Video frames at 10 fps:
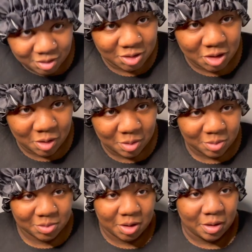So
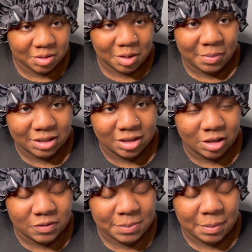basically,
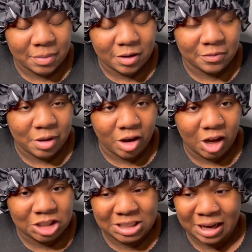you spent money off my
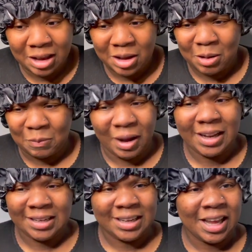card. She said,
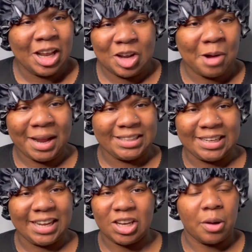what? No, I
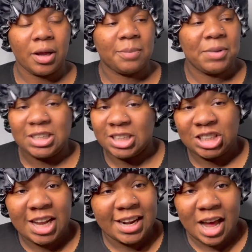didn't. No, let me just
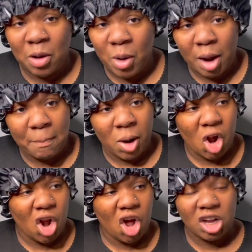shut that one
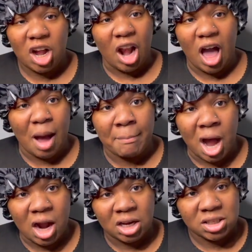blood clot
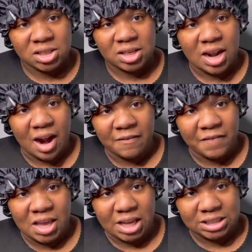box in our
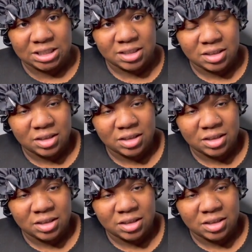face.